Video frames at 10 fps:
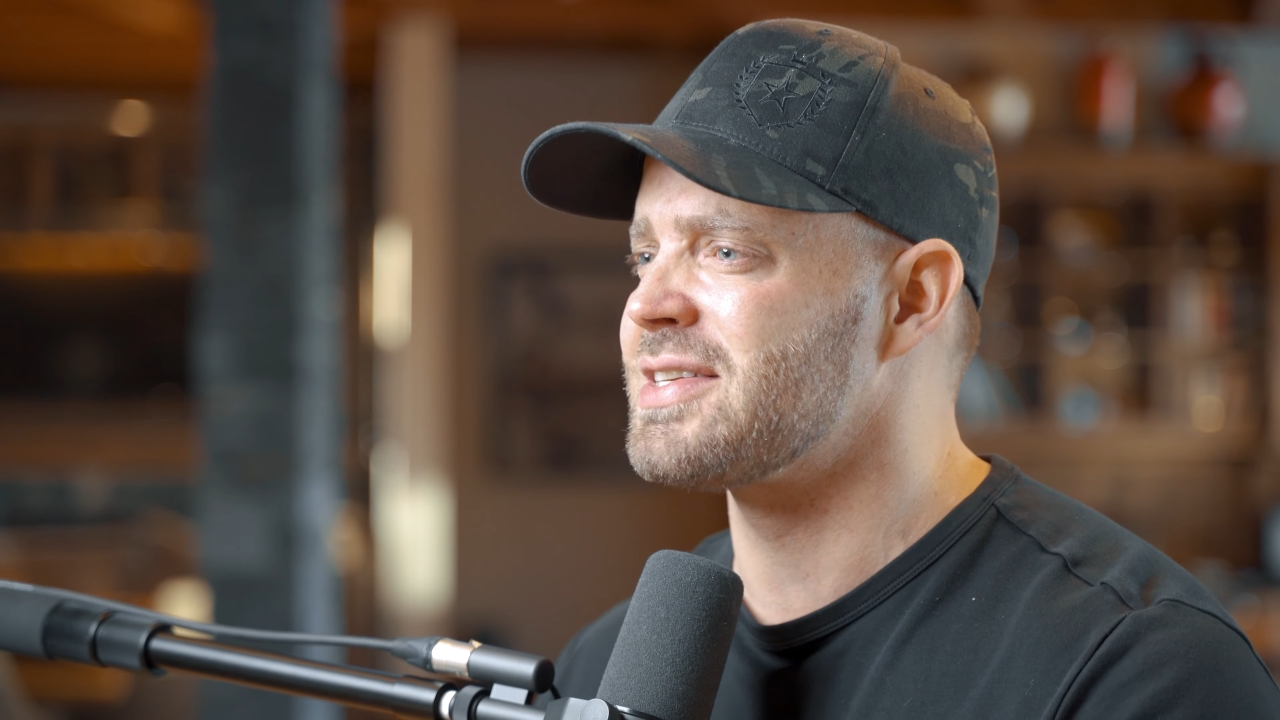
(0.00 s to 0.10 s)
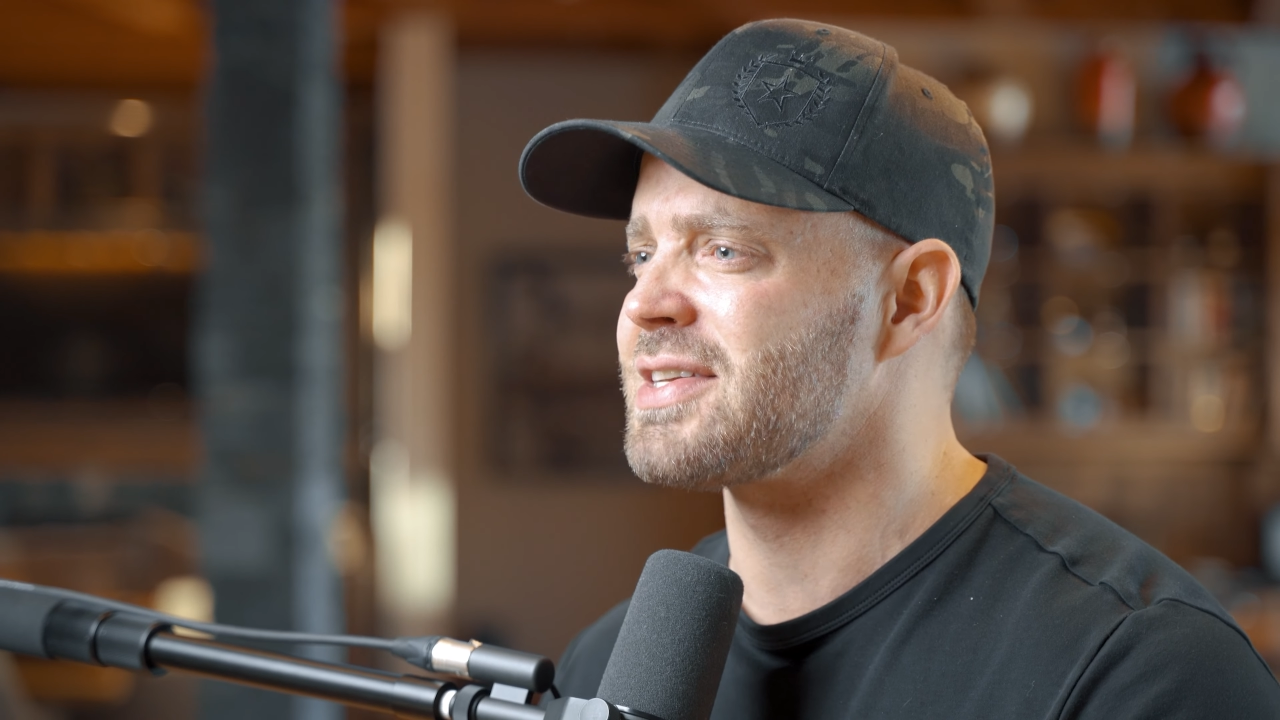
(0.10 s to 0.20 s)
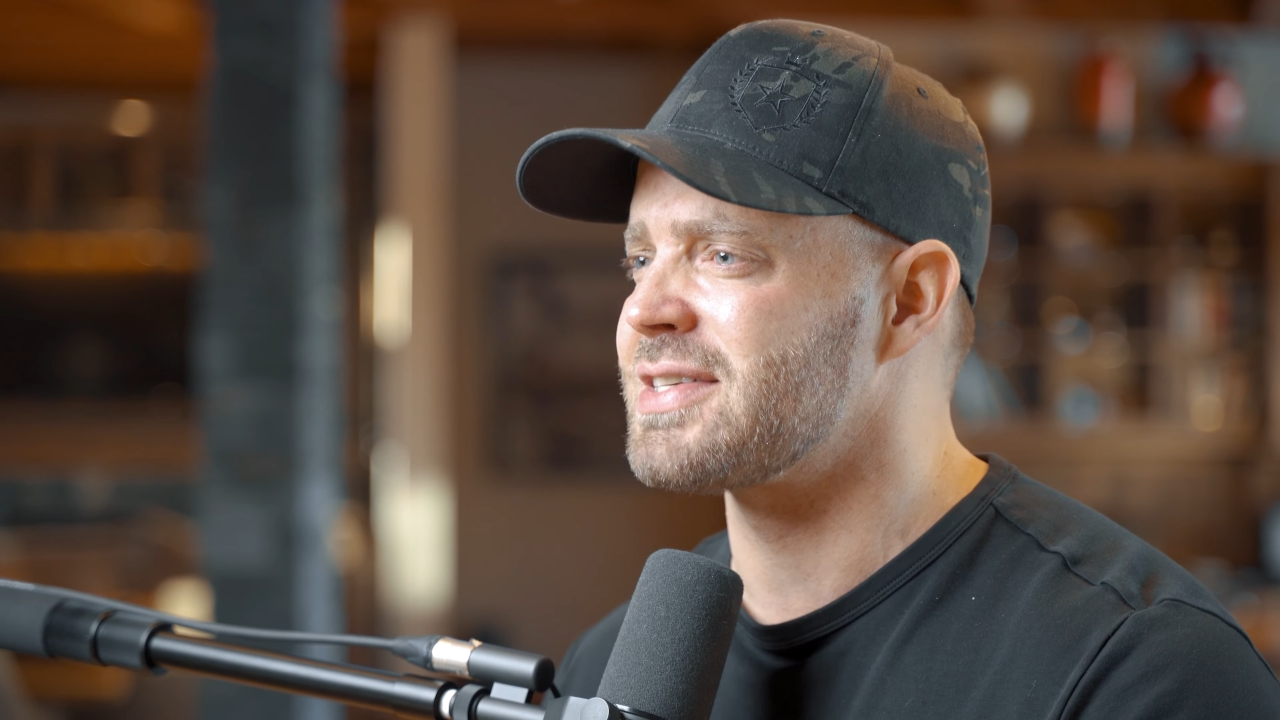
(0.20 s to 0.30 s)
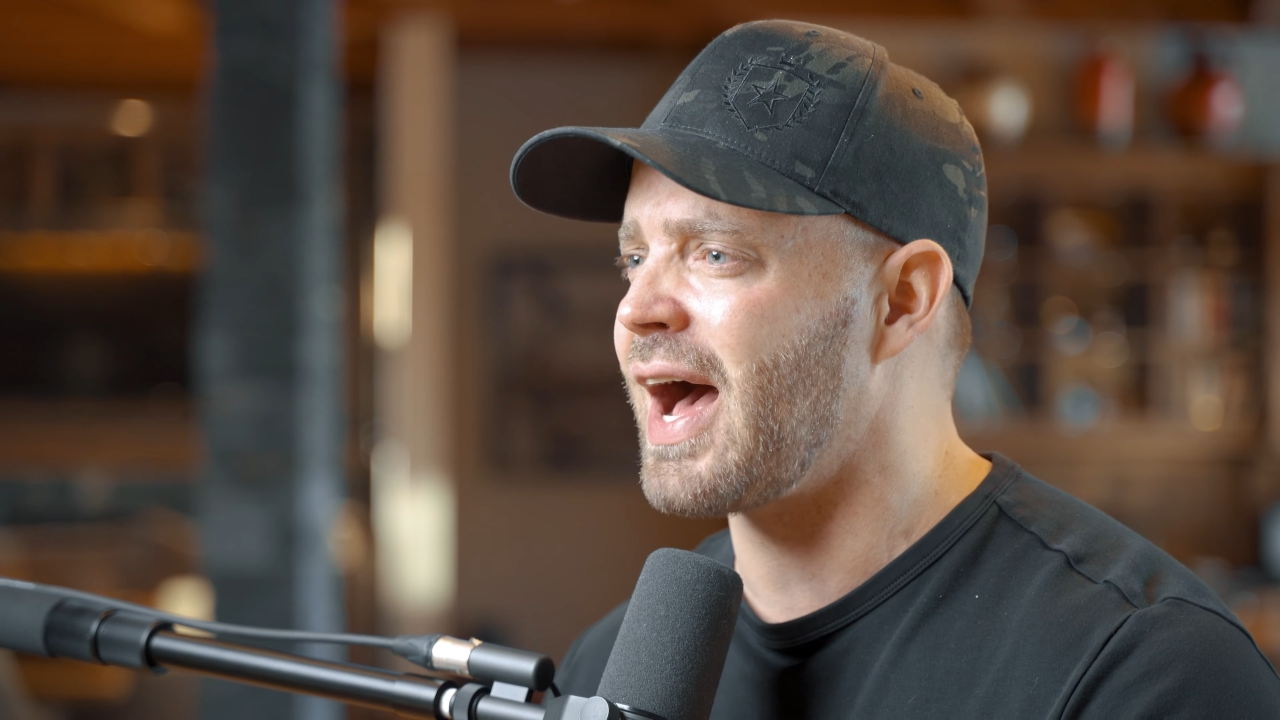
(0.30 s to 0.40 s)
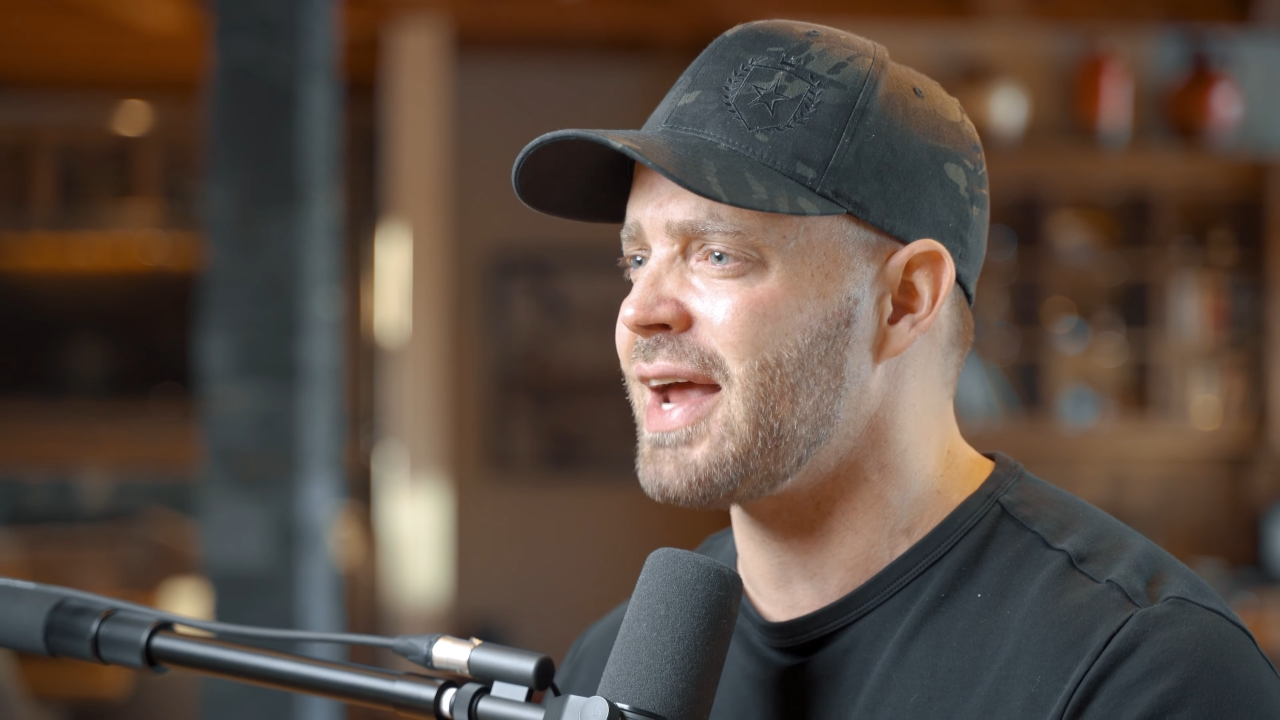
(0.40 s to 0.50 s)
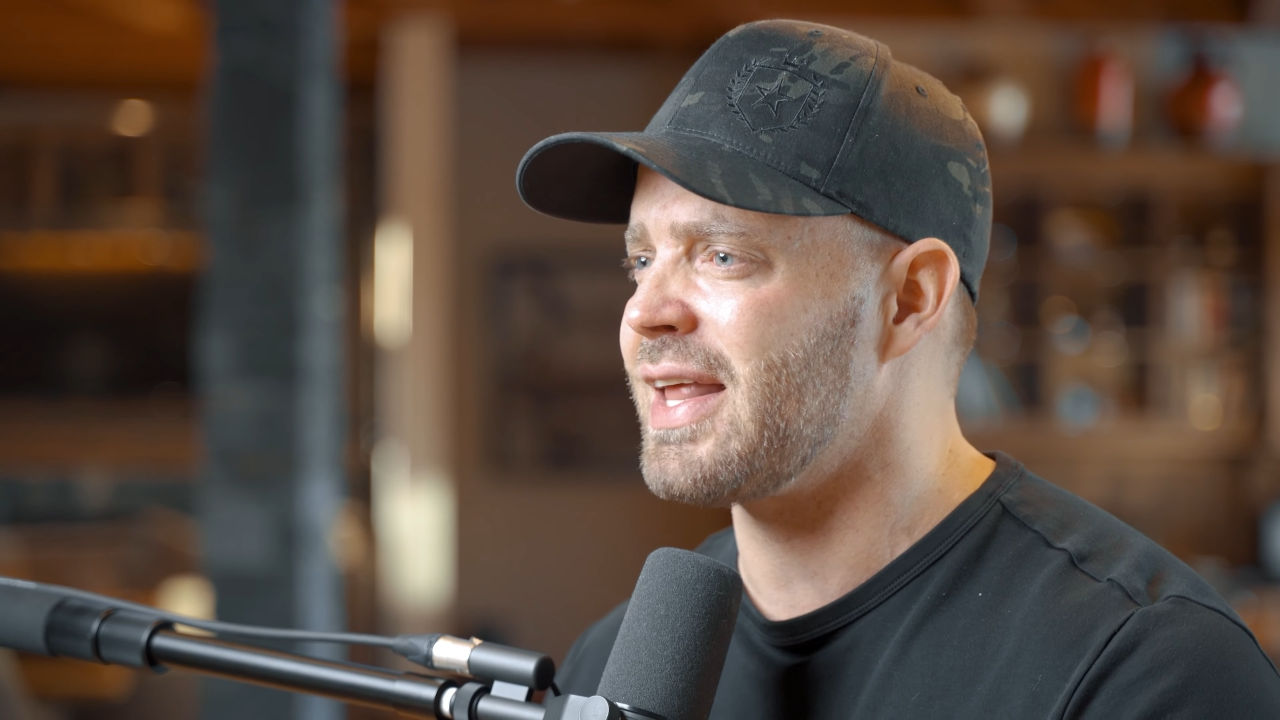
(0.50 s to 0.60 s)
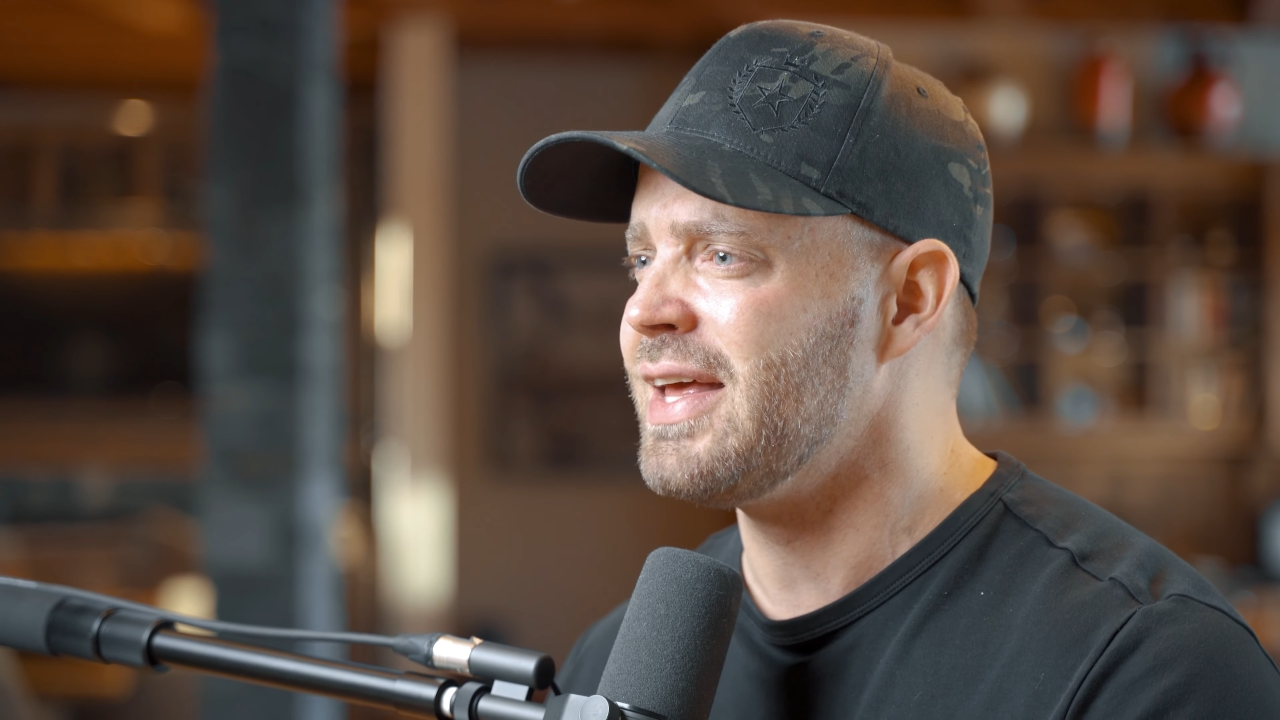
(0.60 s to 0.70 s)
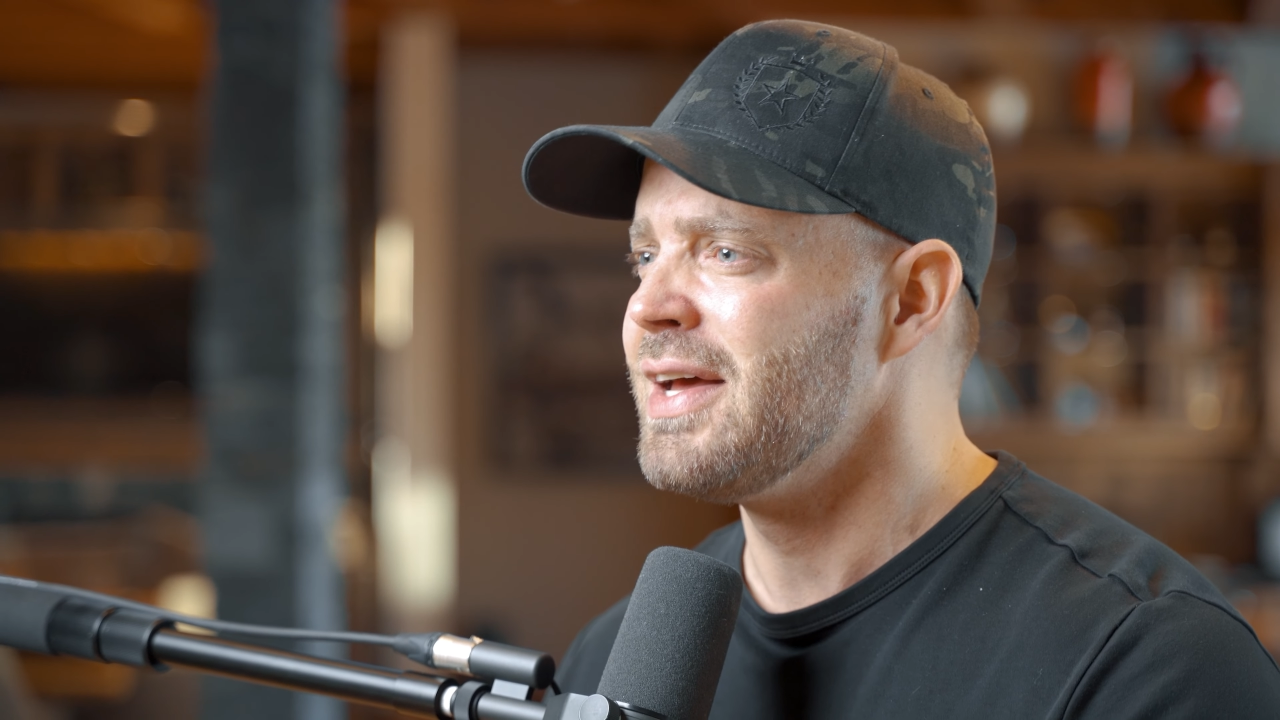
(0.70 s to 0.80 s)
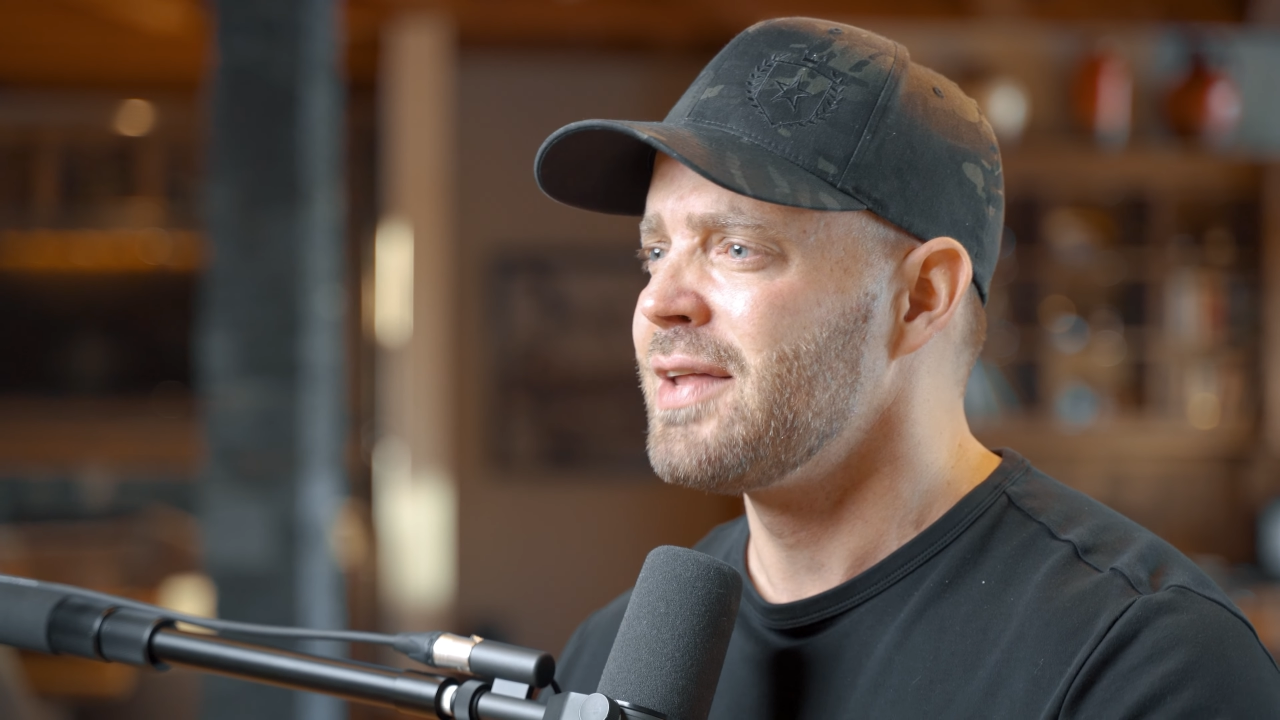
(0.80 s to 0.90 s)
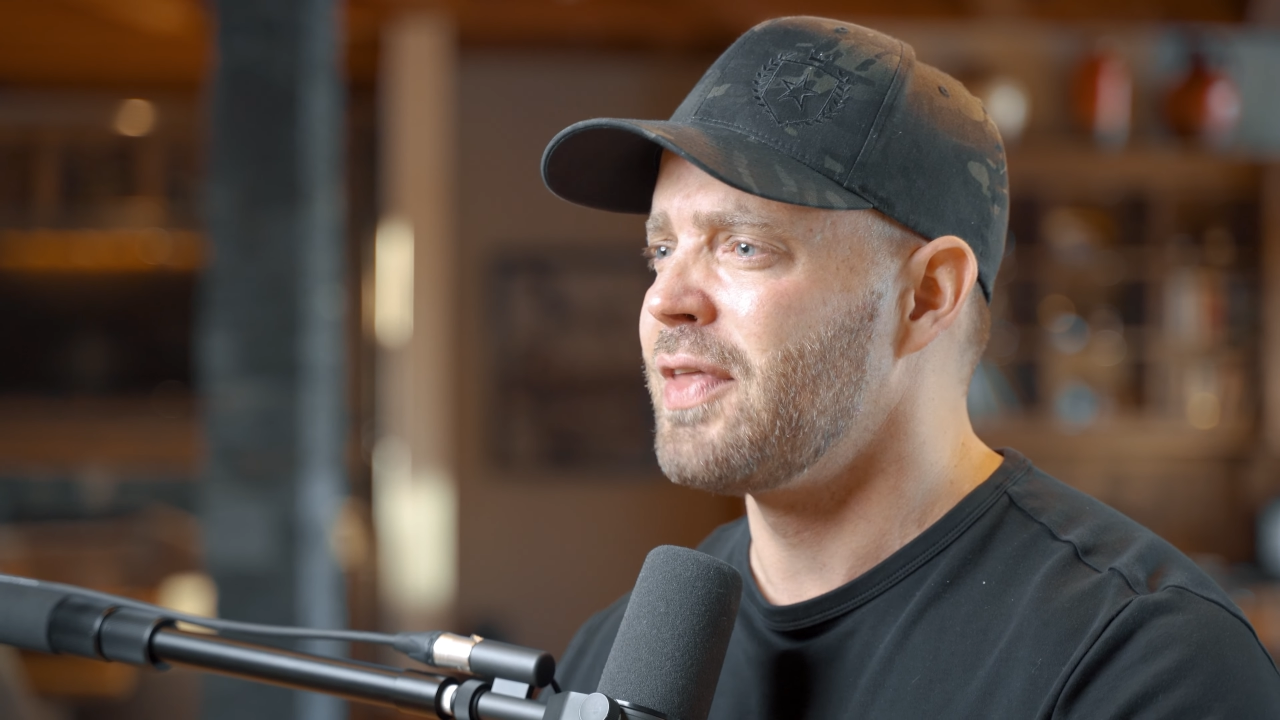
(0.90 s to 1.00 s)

society,